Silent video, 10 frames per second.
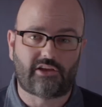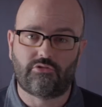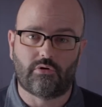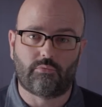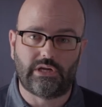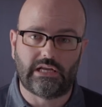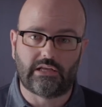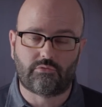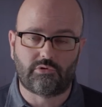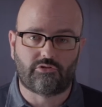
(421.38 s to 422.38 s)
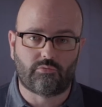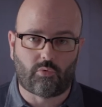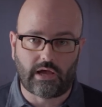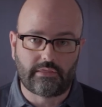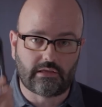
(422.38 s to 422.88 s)
accurate readings, which is
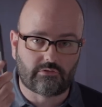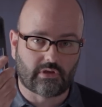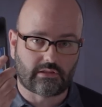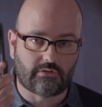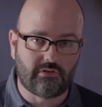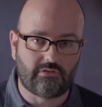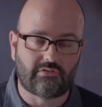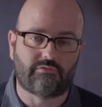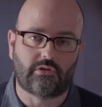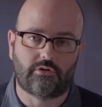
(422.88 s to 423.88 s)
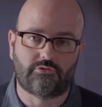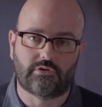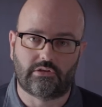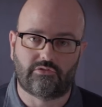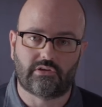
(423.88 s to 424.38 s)
why things like the
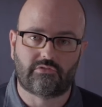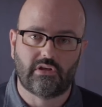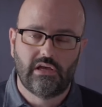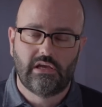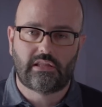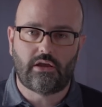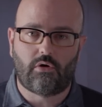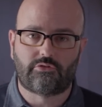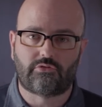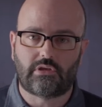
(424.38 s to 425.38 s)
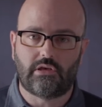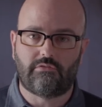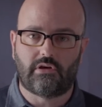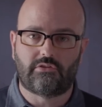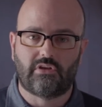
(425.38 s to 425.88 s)
C700 exist. They also
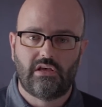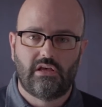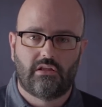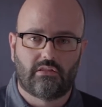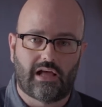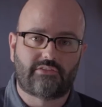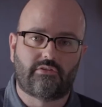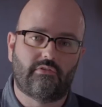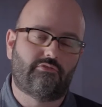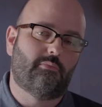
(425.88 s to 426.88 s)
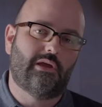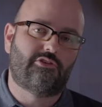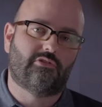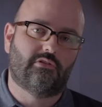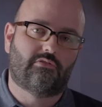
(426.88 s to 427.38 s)
give us lots of
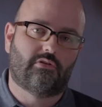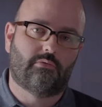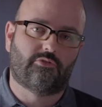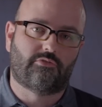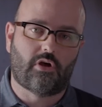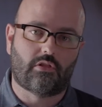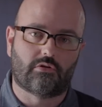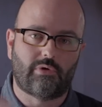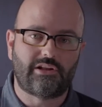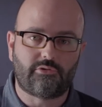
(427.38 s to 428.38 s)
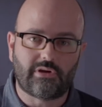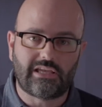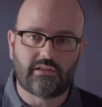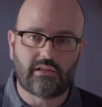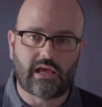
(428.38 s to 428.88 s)
information in terms of color
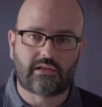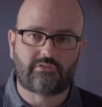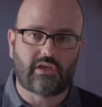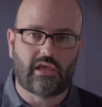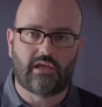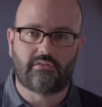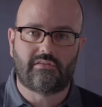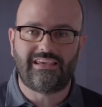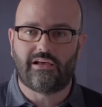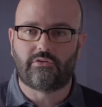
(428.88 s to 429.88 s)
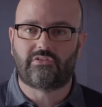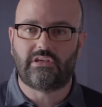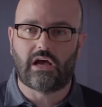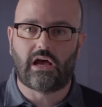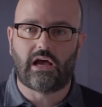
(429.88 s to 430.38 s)
rendering index and
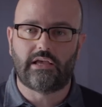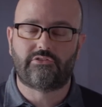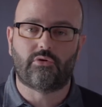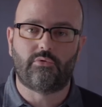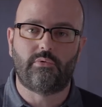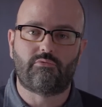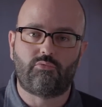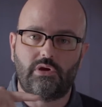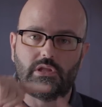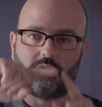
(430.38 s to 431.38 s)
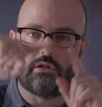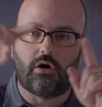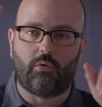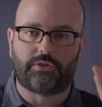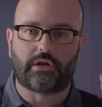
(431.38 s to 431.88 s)
TLCI, so that we really
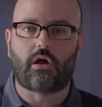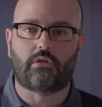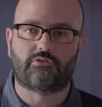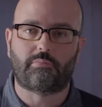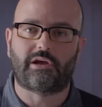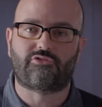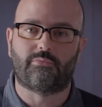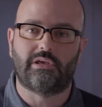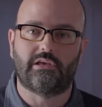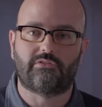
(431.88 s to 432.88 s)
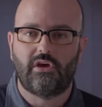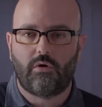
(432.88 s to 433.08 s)
know what the color spectrum is,